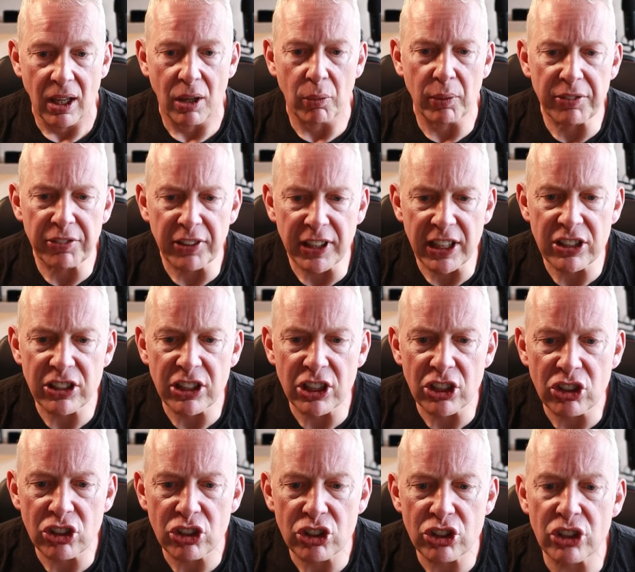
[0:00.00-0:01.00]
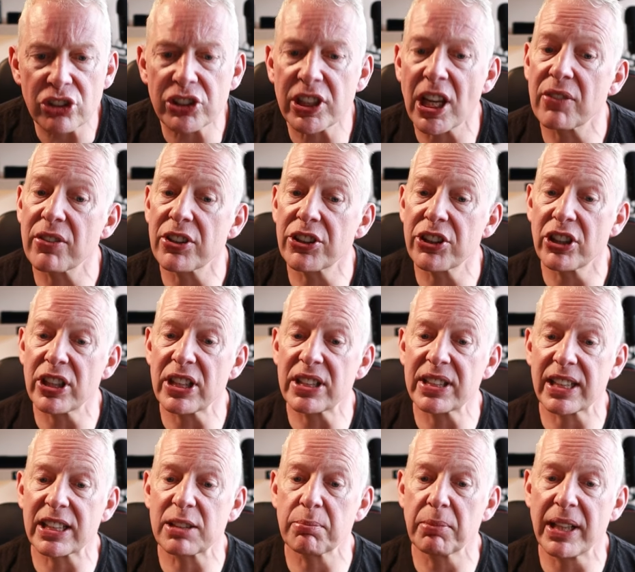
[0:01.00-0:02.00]
We finished in just over
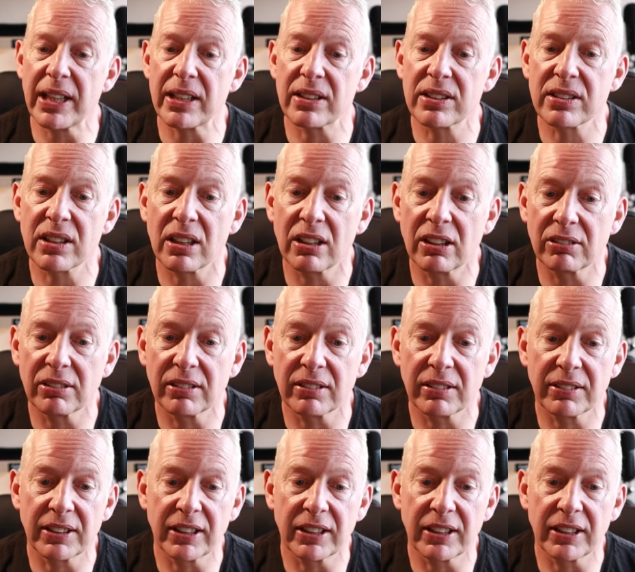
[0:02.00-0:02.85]
36 minutes, so